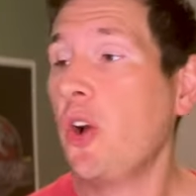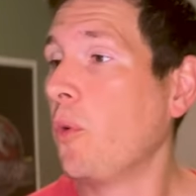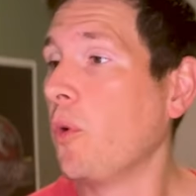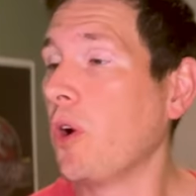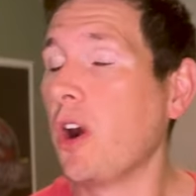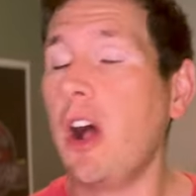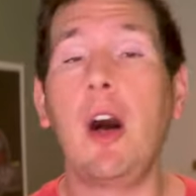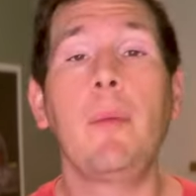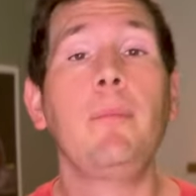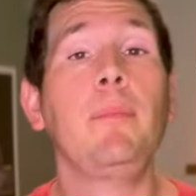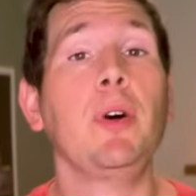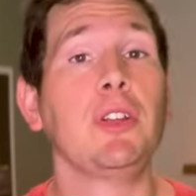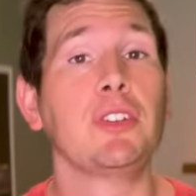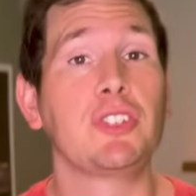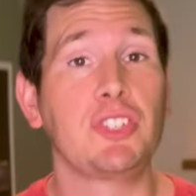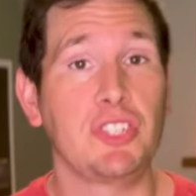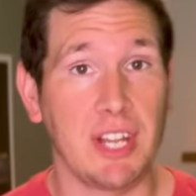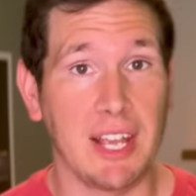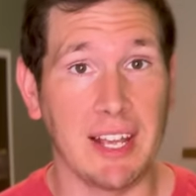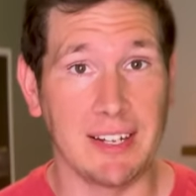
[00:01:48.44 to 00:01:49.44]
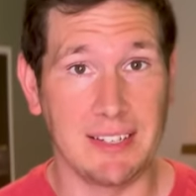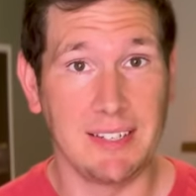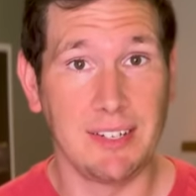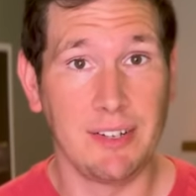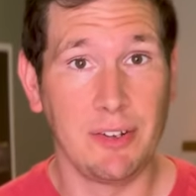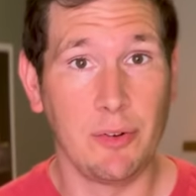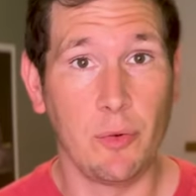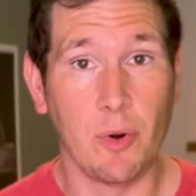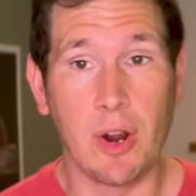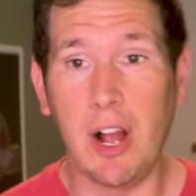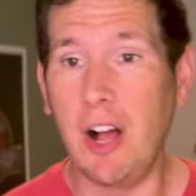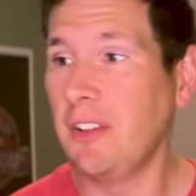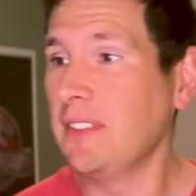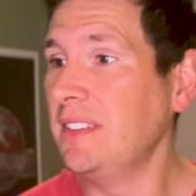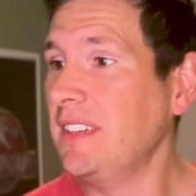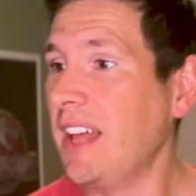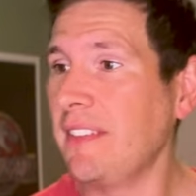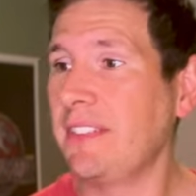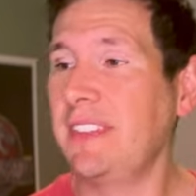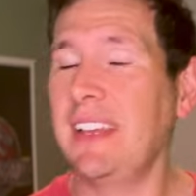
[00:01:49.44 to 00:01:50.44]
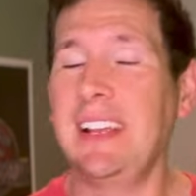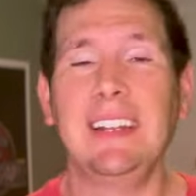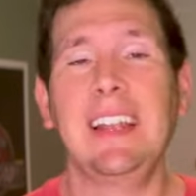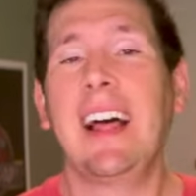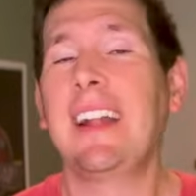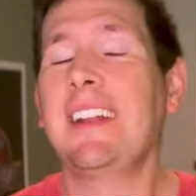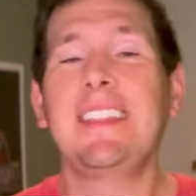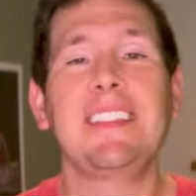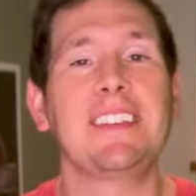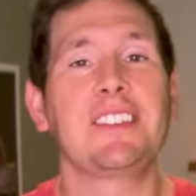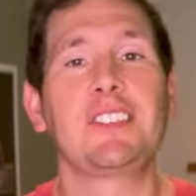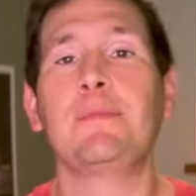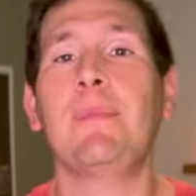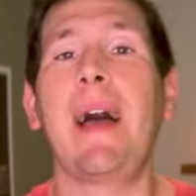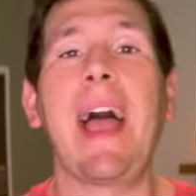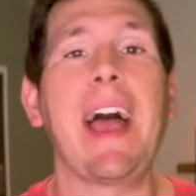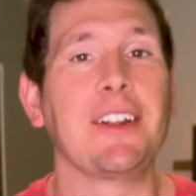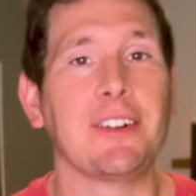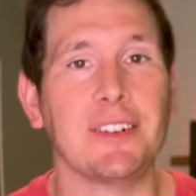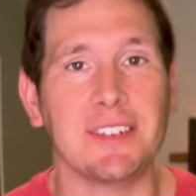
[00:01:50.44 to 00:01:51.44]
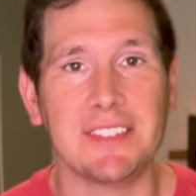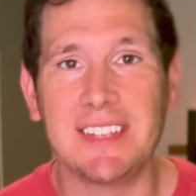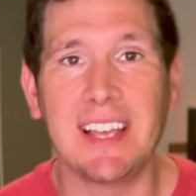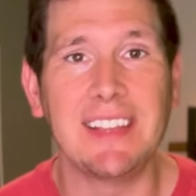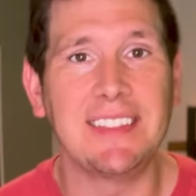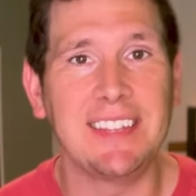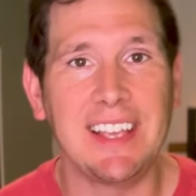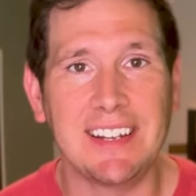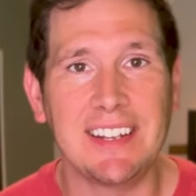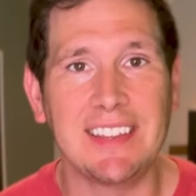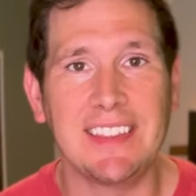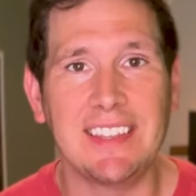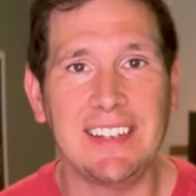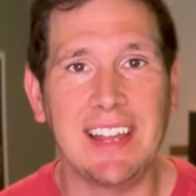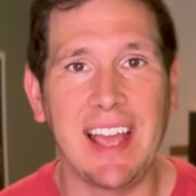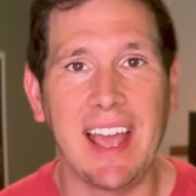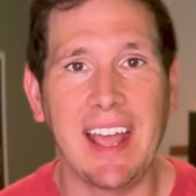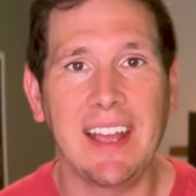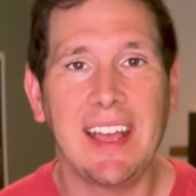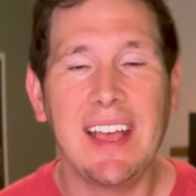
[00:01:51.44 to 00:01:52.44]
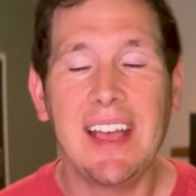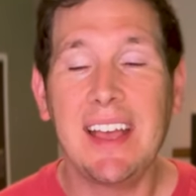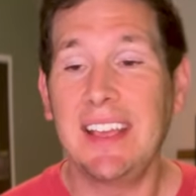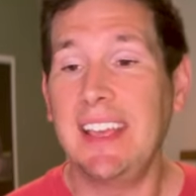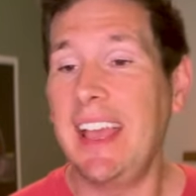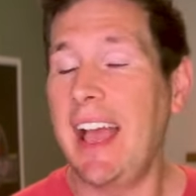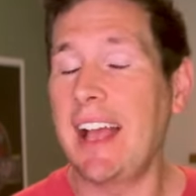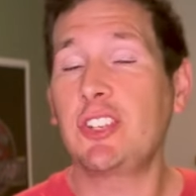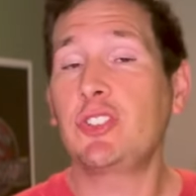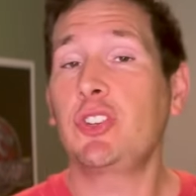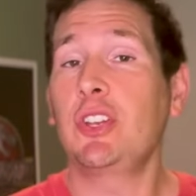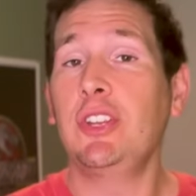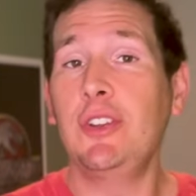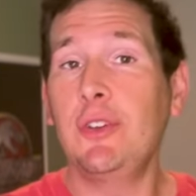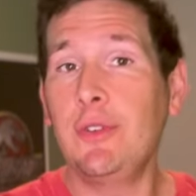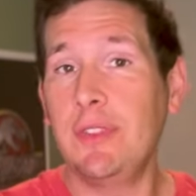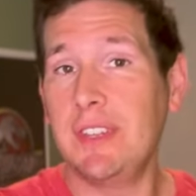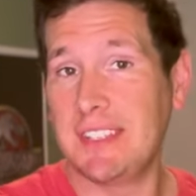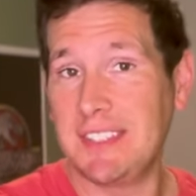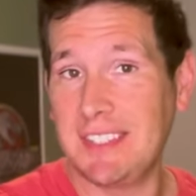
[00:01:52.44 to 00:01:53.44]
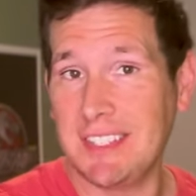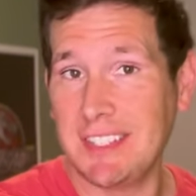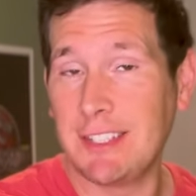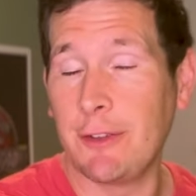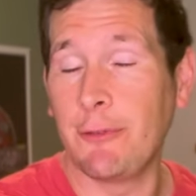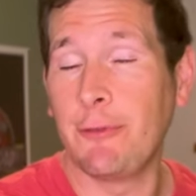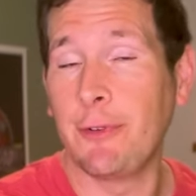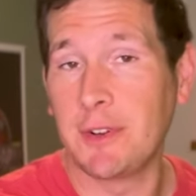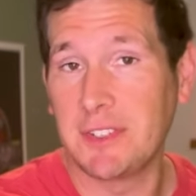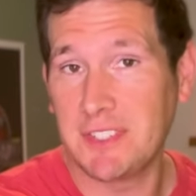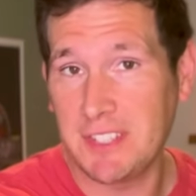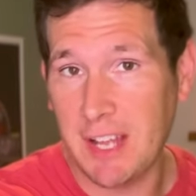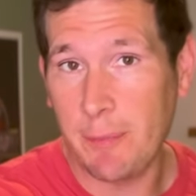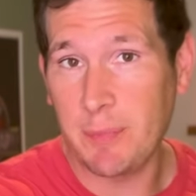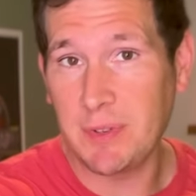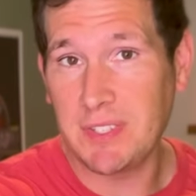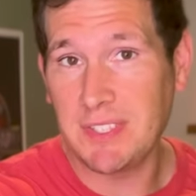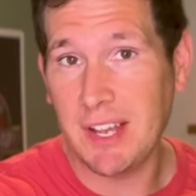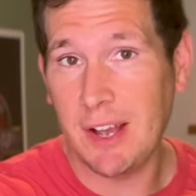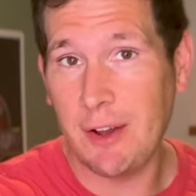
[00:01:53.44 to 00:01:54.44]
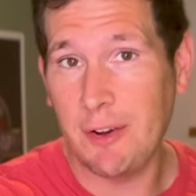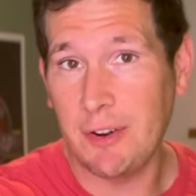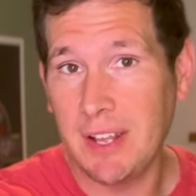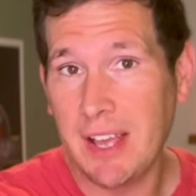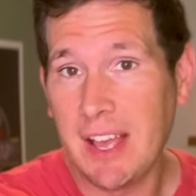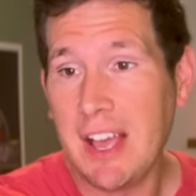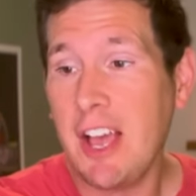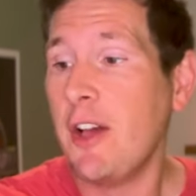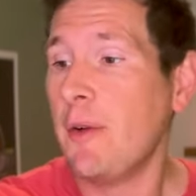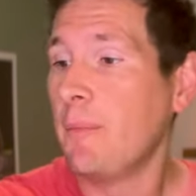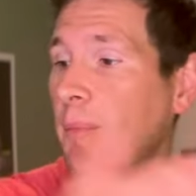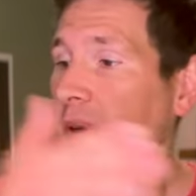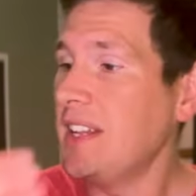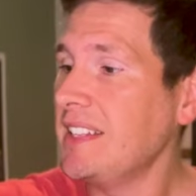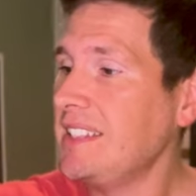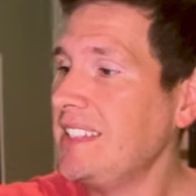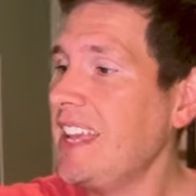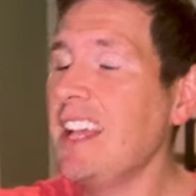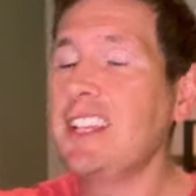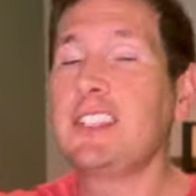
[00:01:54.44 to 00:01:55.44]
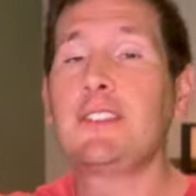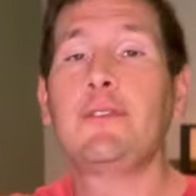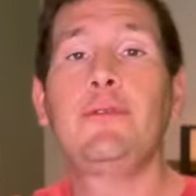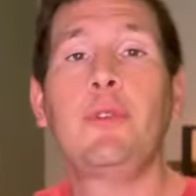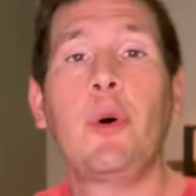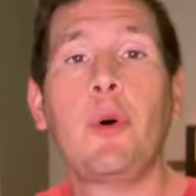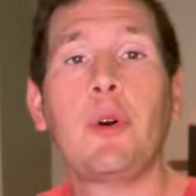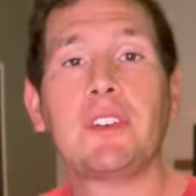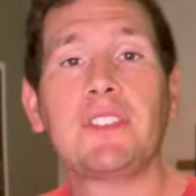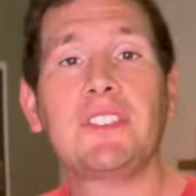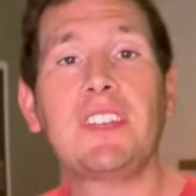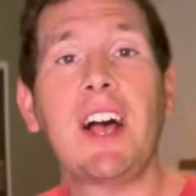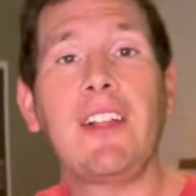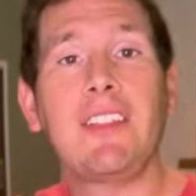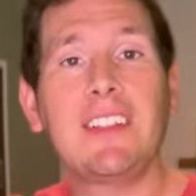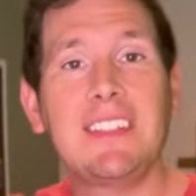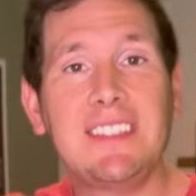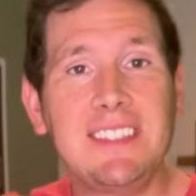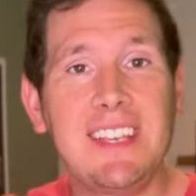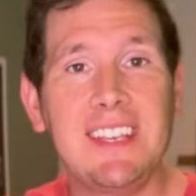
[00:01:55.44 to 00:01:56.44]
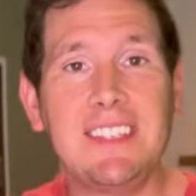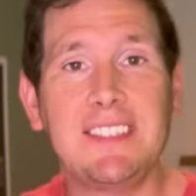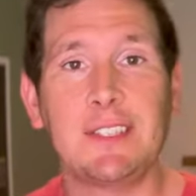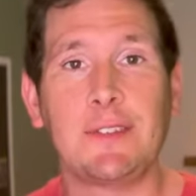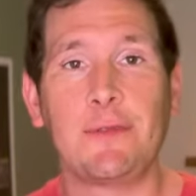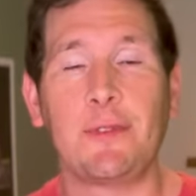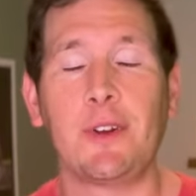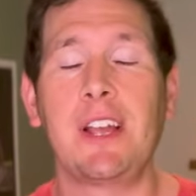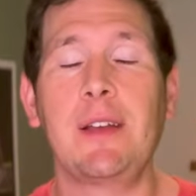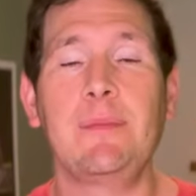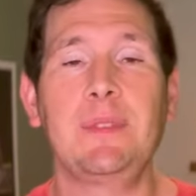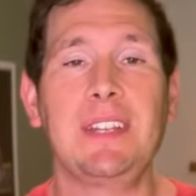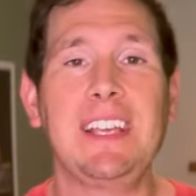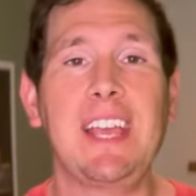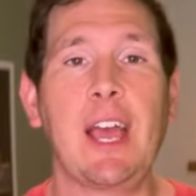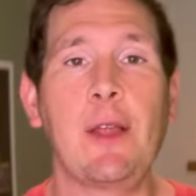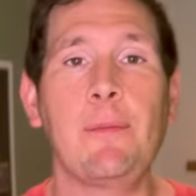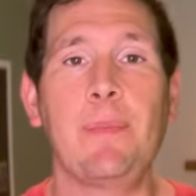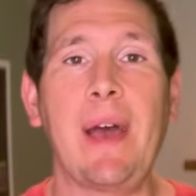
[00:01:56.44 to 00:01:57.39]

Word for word: We're all bullshit. We're all nothing. None of this matters at the end of the day. He actually knew this since the first episode, but it takes four solid seasons for him to get